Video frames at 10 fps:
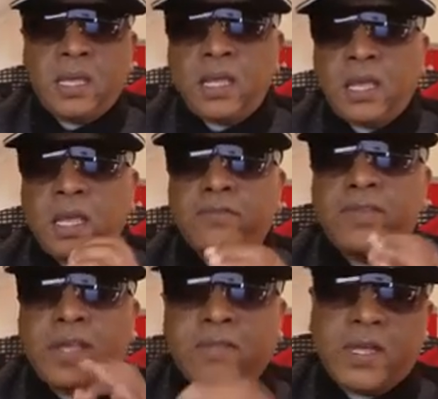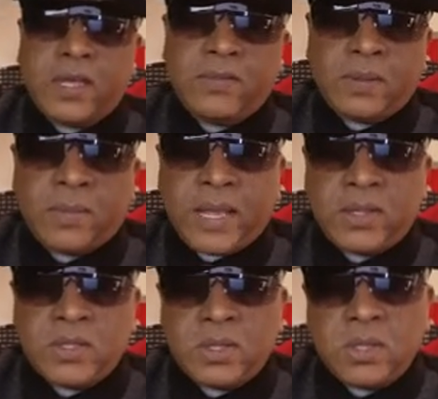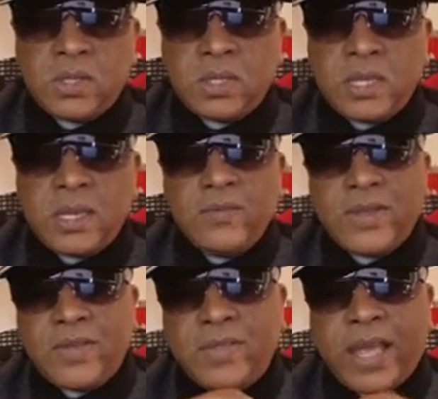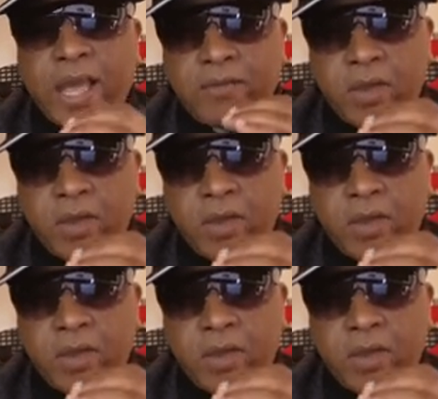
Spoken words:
if the man is if they have